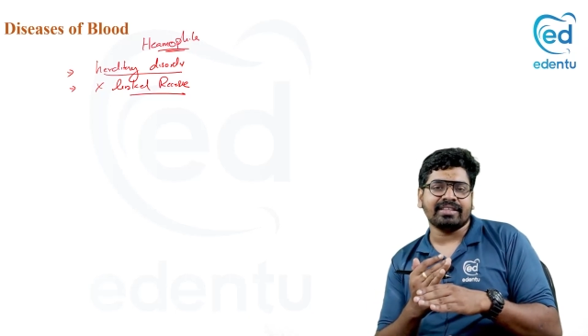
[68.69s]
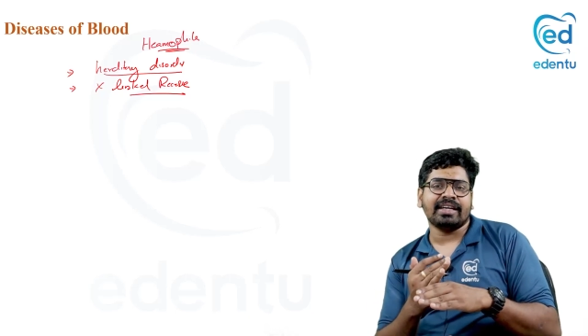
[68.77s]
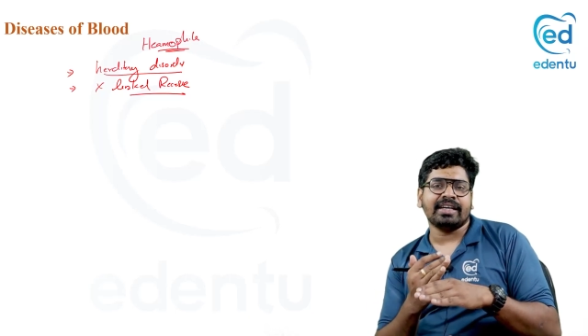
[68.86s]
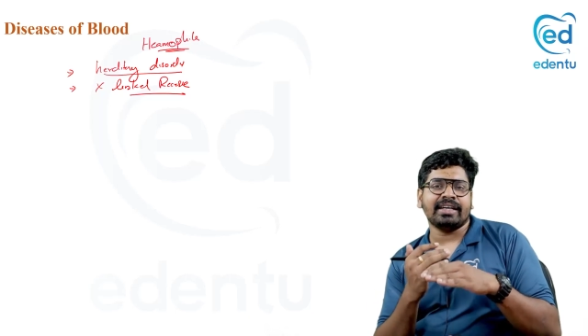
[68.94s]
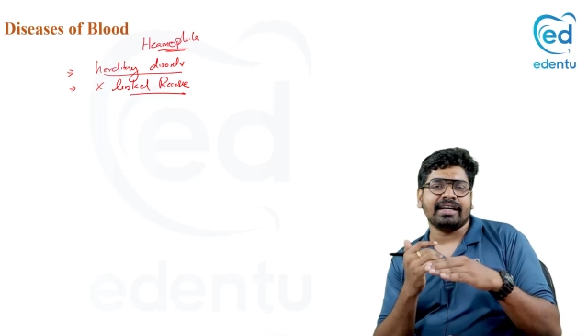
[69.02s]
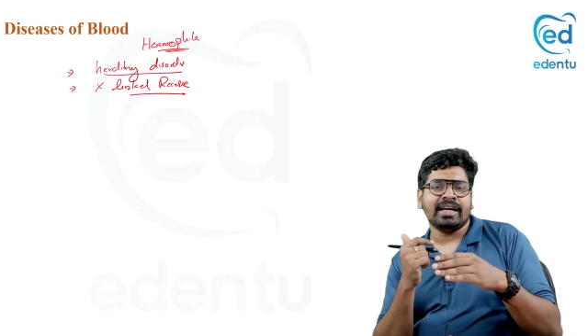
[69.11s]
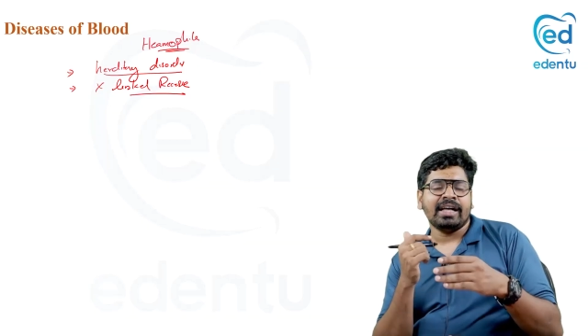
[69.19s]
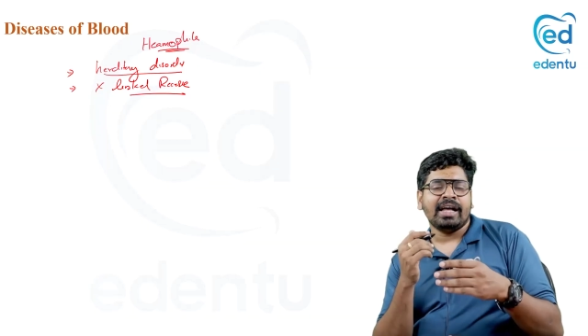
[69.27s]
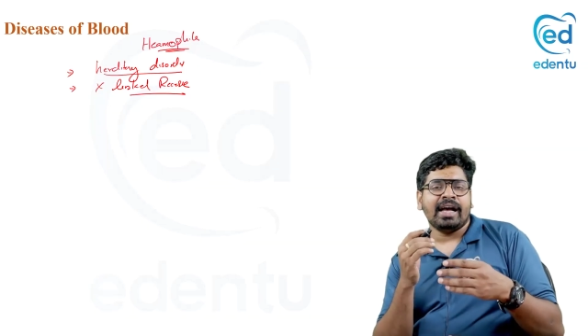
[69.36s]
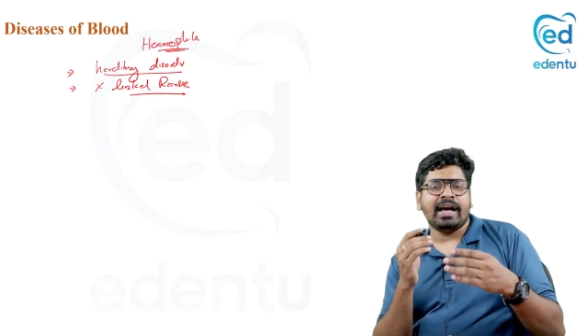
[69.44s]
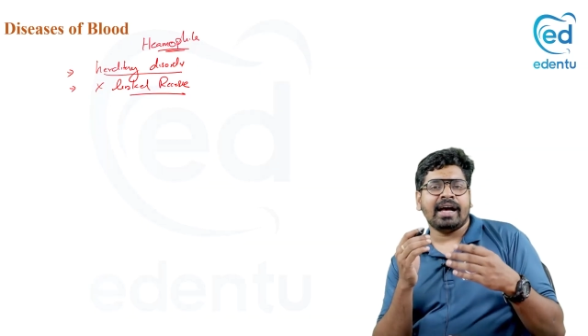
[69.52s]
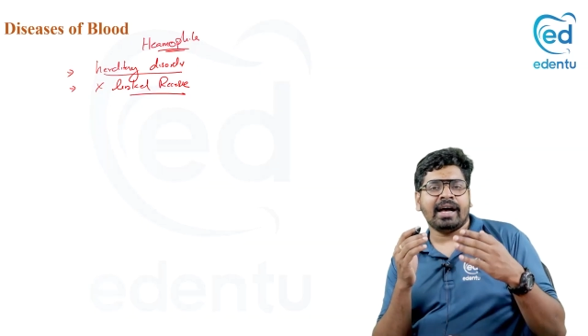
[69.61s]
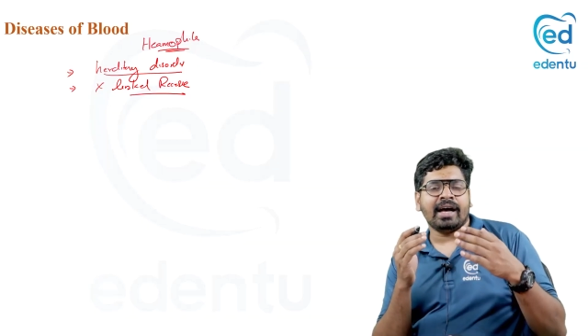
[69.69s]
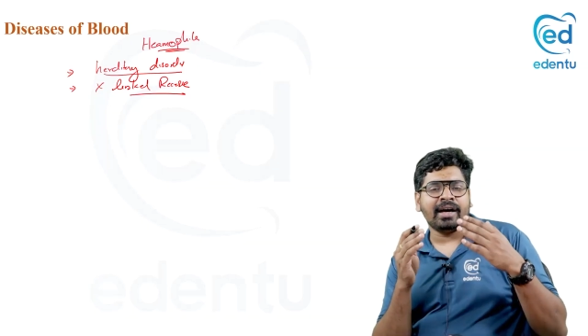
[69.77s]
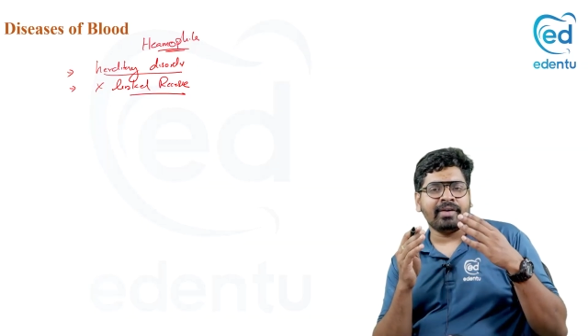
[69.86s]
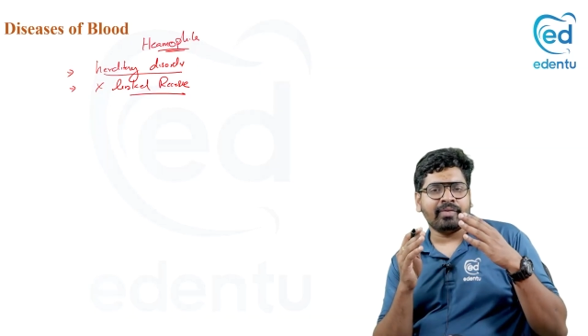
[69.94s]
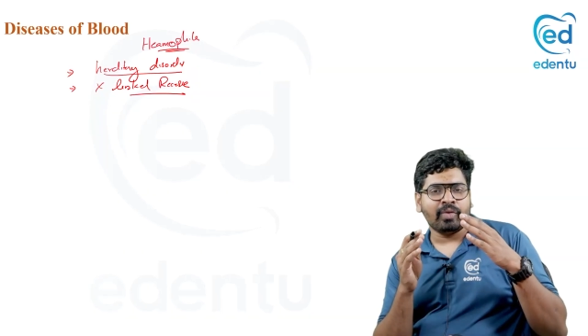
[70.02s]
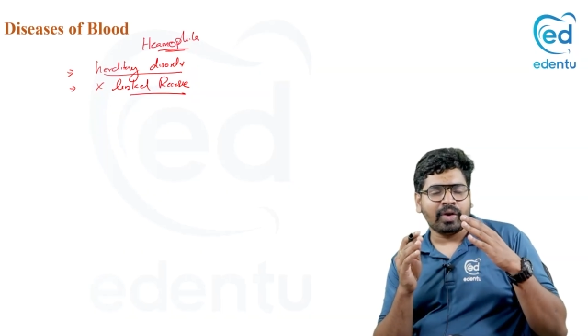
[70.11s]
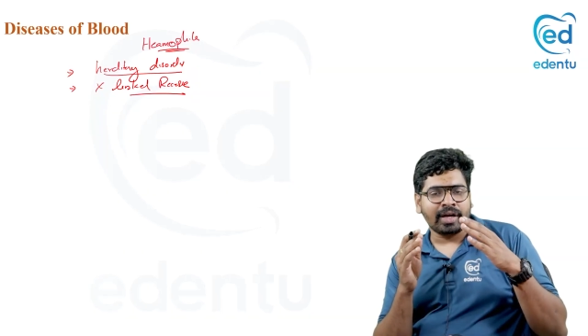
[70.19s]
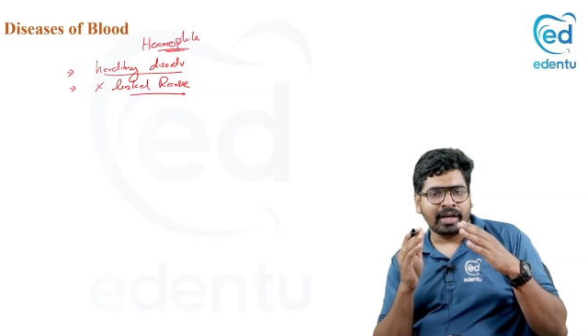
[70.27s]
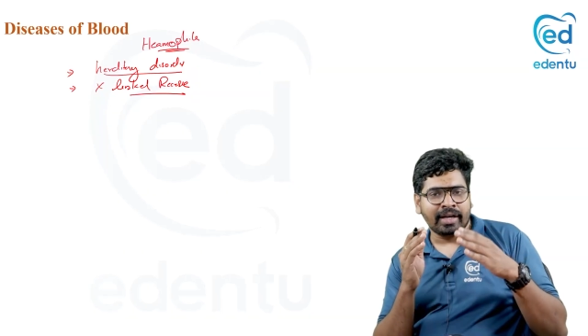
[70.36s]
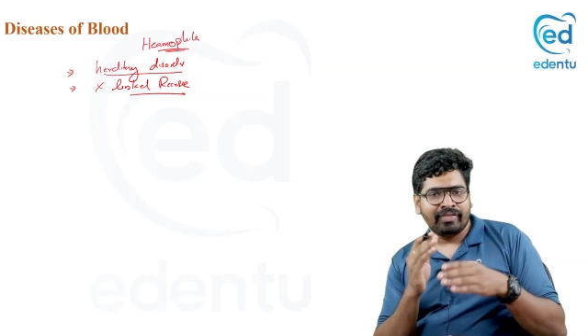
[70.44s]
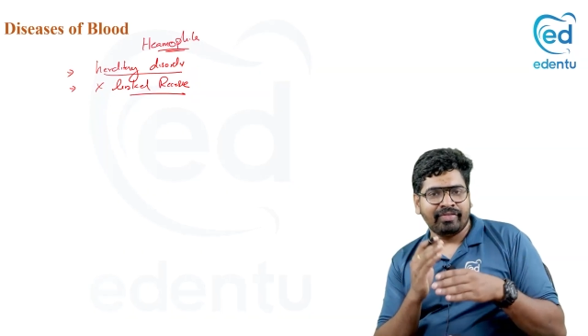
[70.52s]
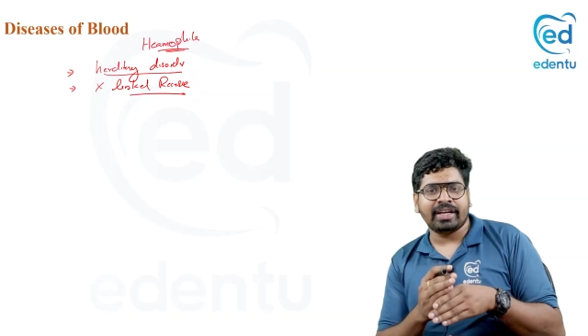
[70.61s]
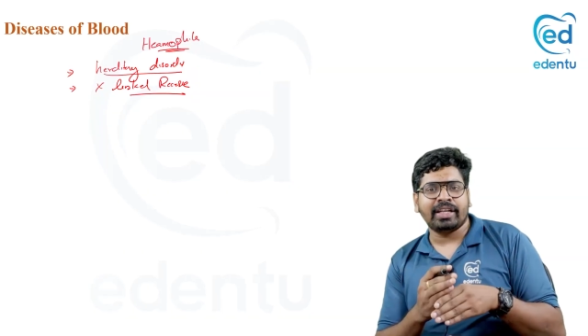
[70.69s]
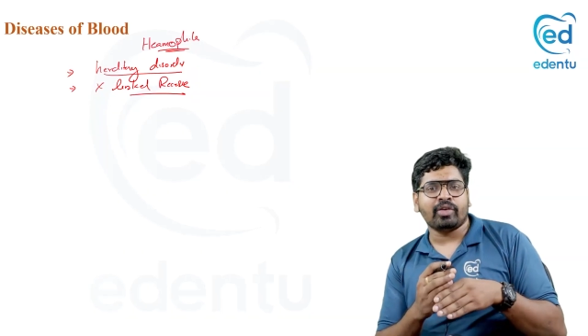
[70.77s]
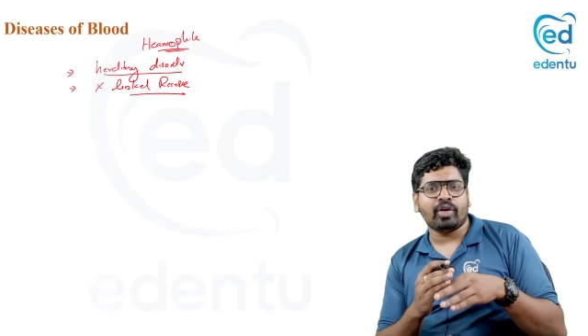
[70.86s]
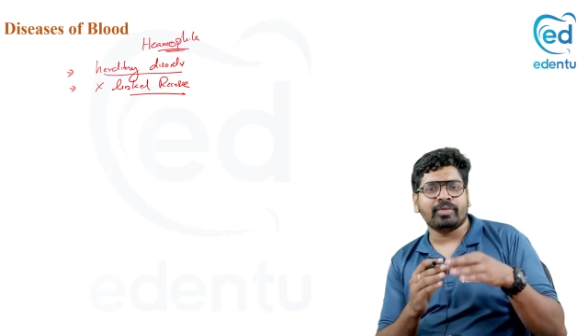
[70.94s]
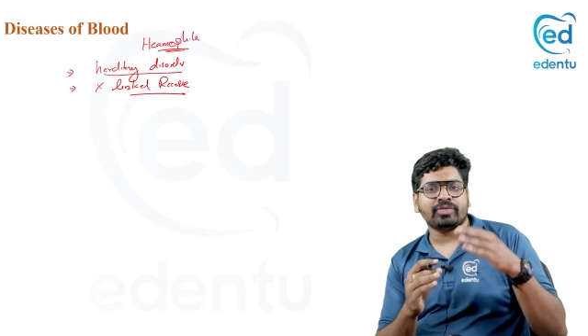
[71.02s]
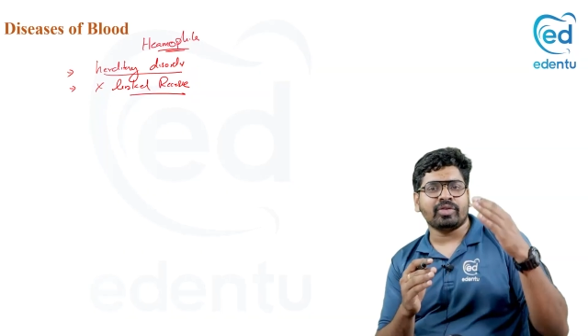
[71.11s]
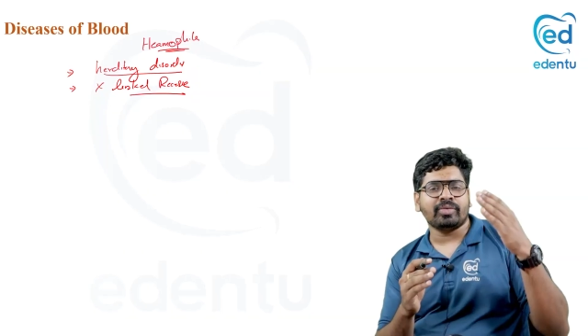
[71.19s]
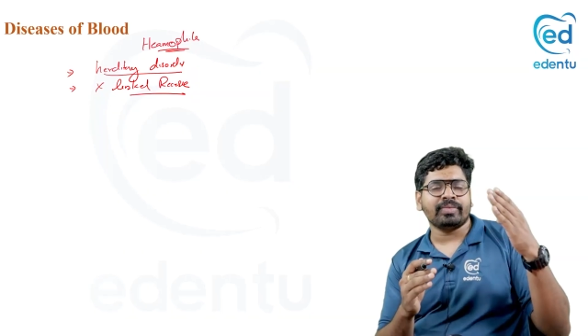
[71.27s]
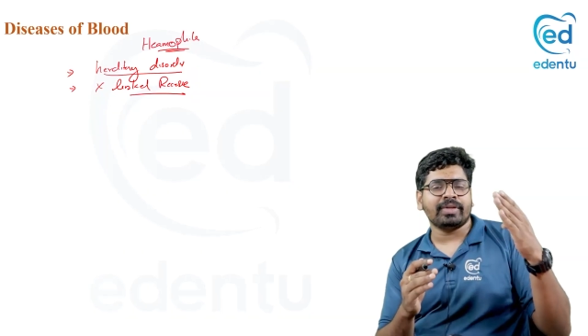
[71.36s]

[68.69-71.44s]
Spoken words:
a defective chromosome,